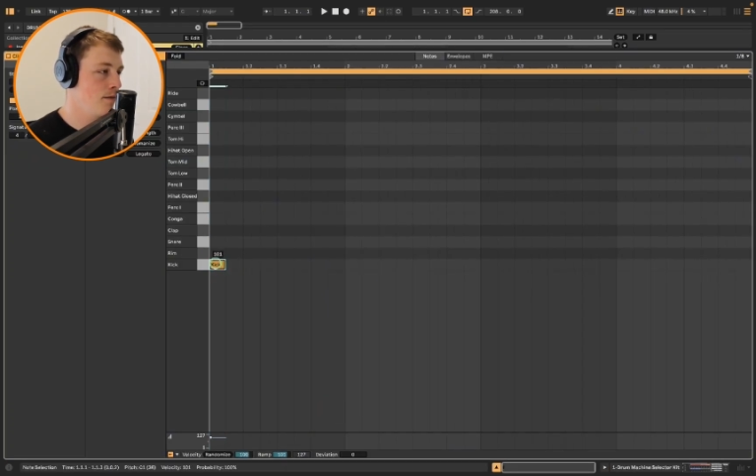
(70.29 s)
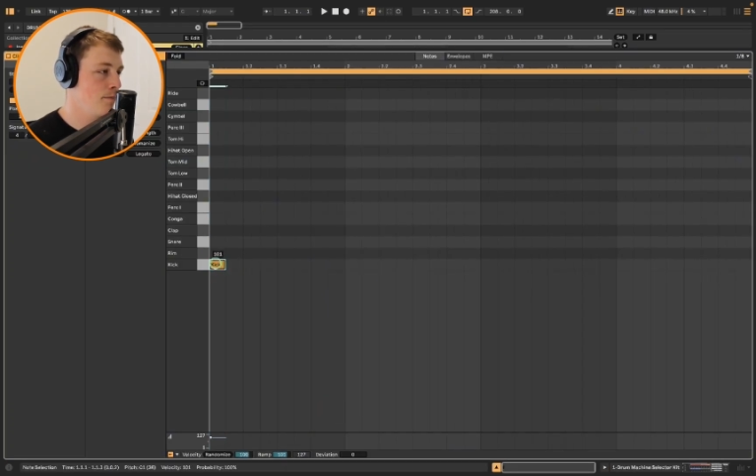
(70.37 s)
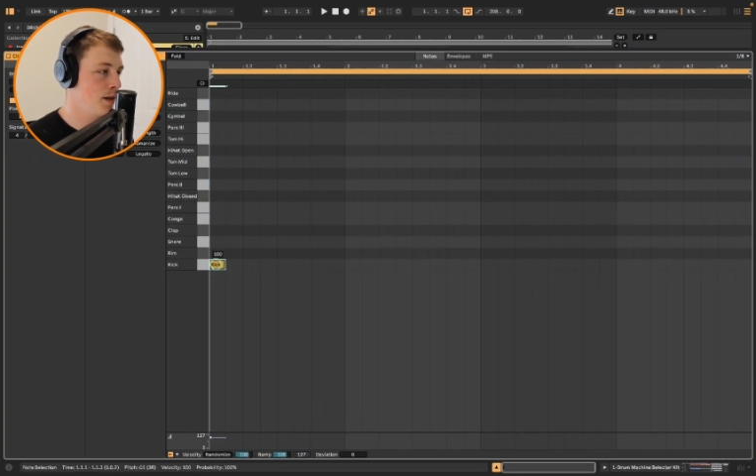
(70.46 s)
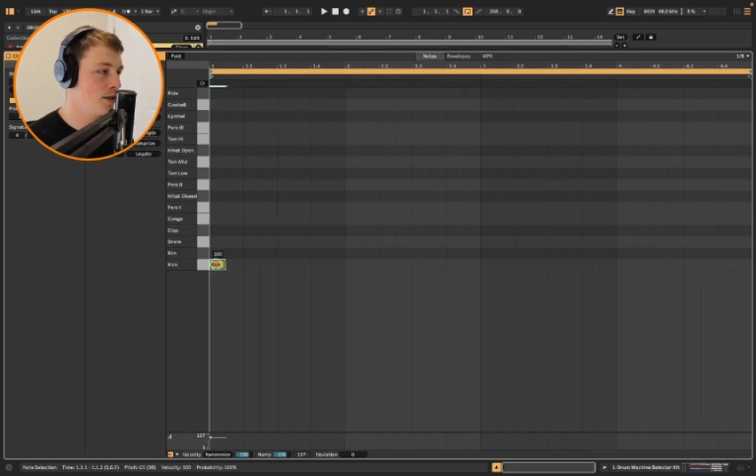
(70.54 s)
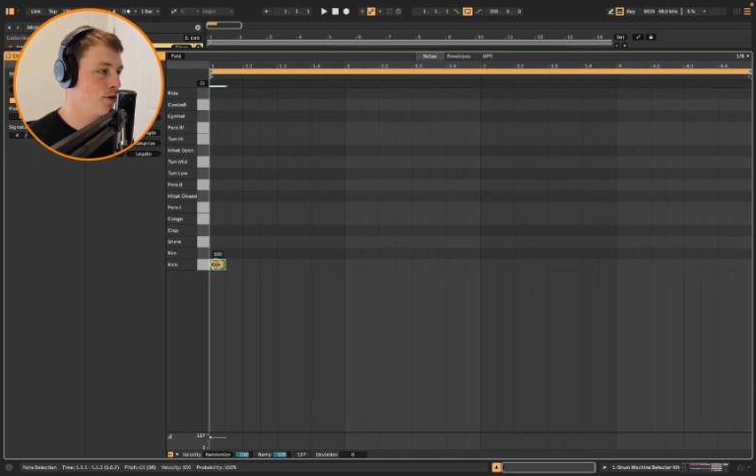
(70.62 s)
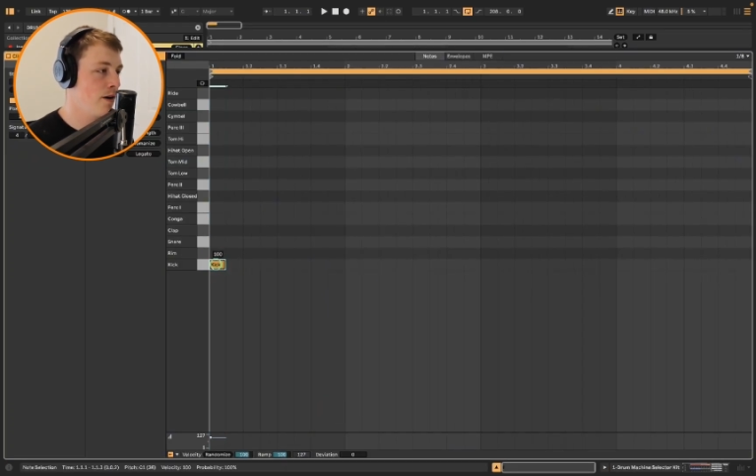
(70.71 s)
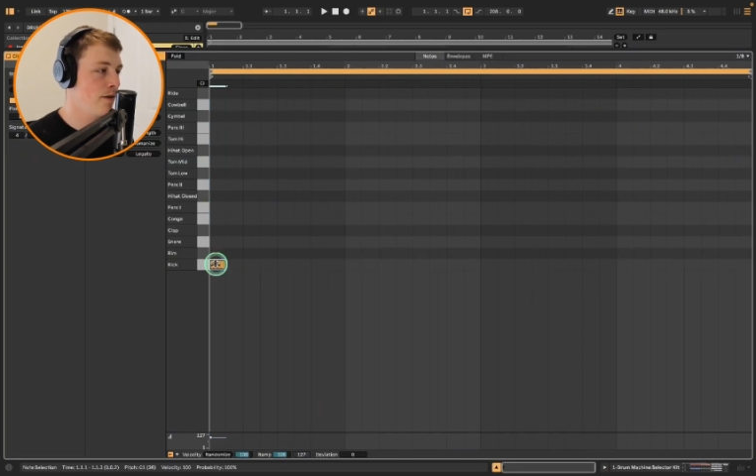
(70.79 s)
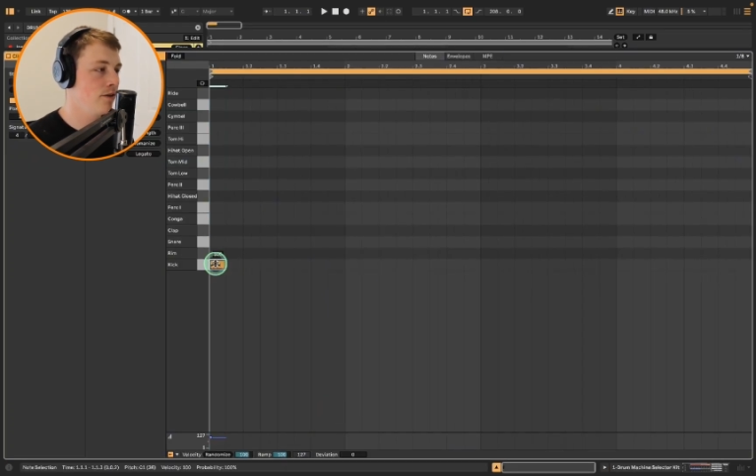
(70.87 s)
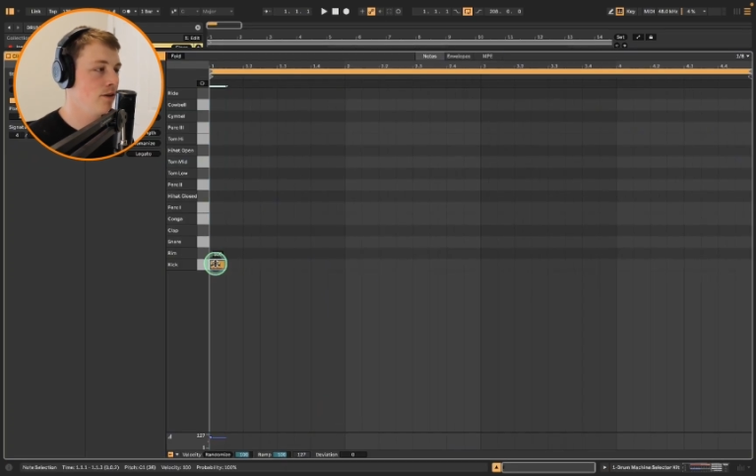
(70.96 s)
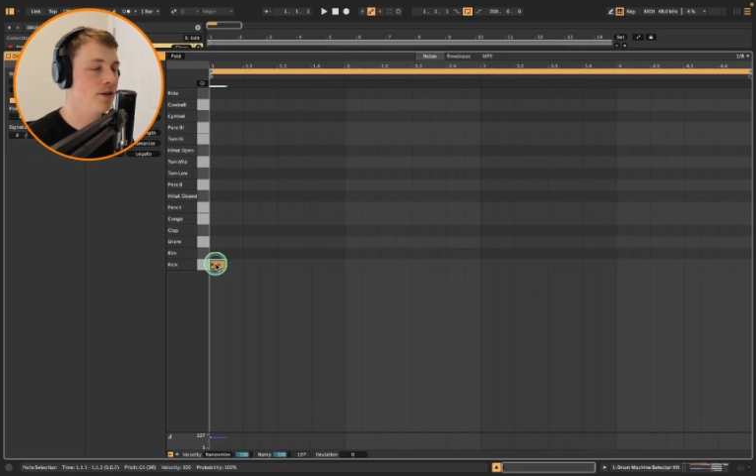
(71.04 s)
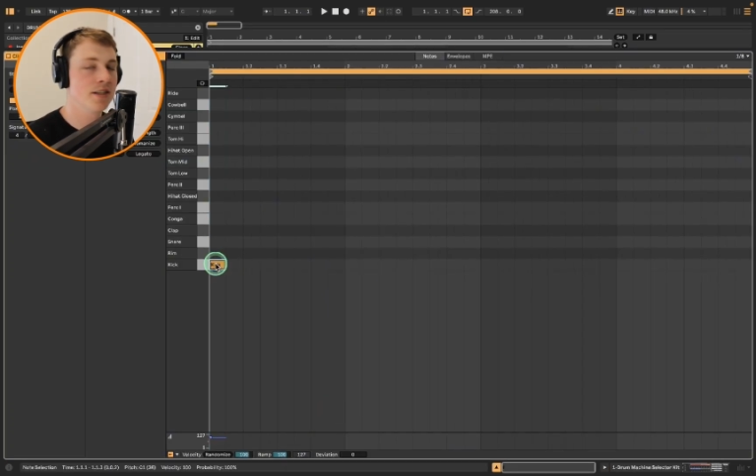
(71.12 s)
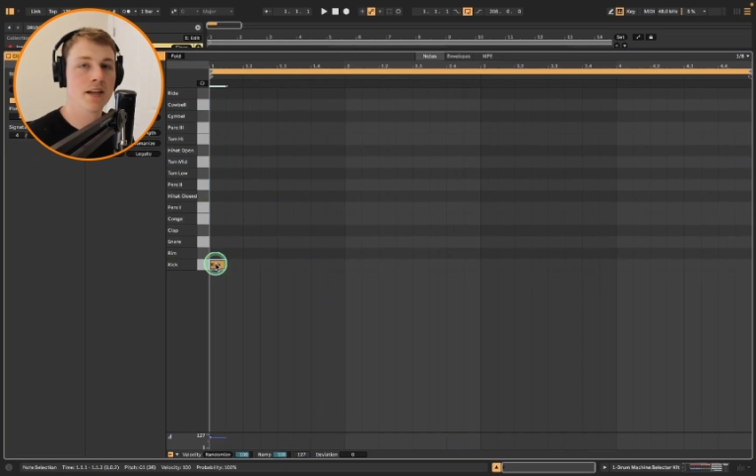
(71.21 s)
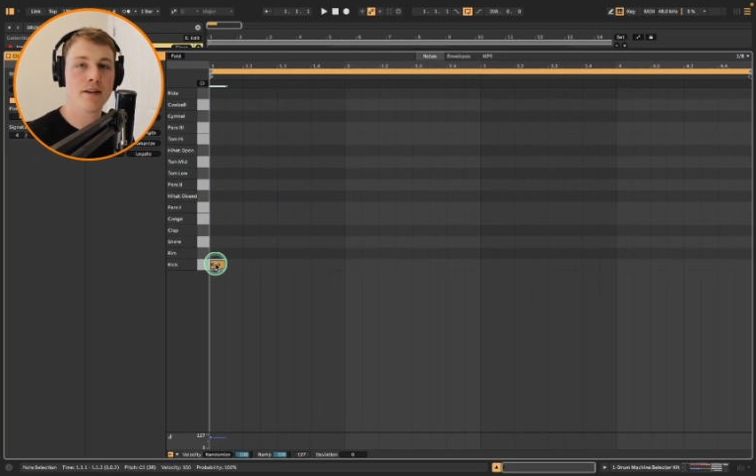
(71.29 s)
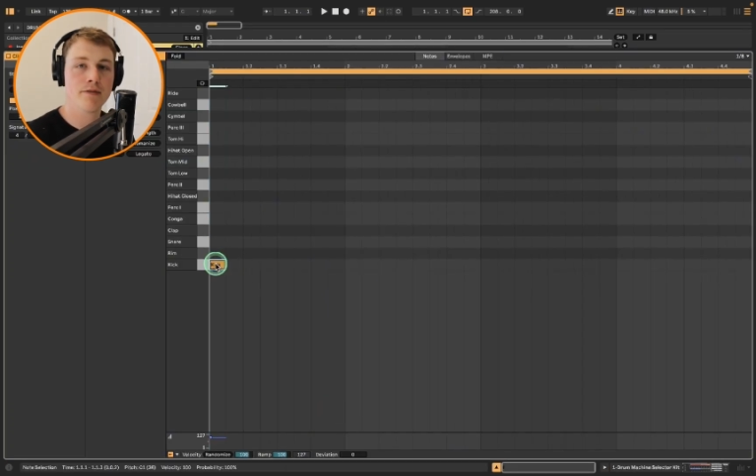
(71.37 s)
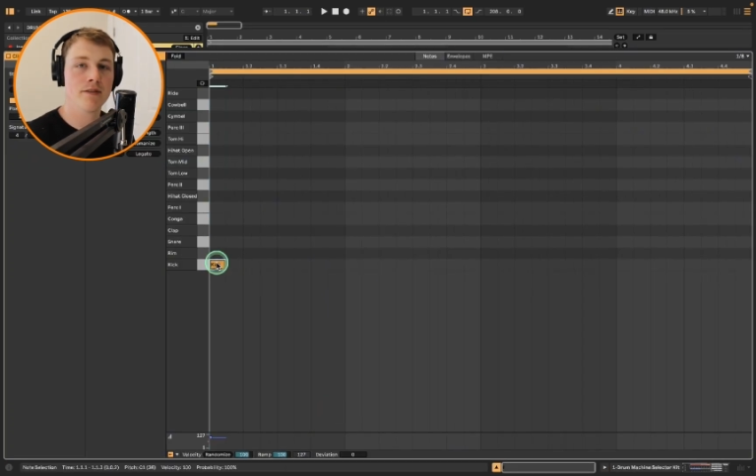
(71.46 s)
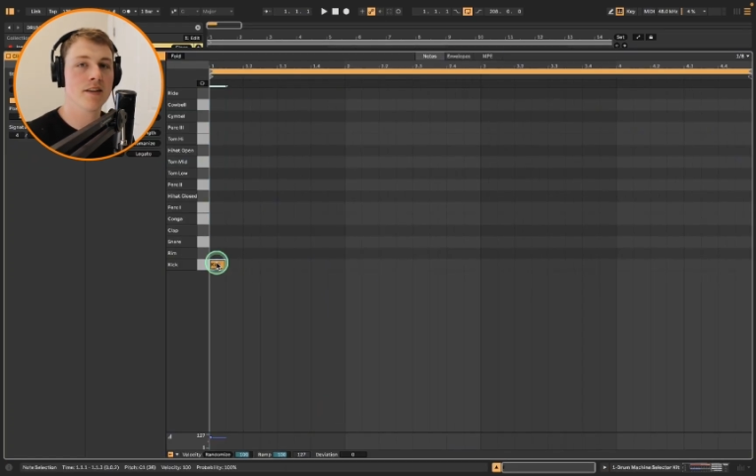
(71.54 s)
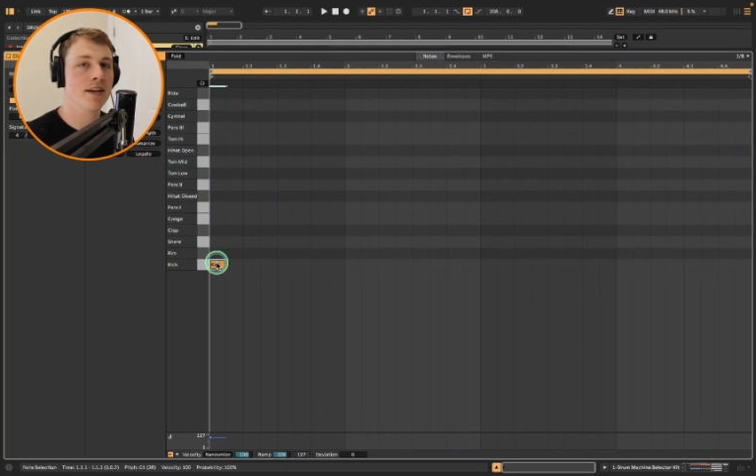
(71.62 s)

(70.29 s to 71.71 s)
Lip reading: Make sure our velocity for the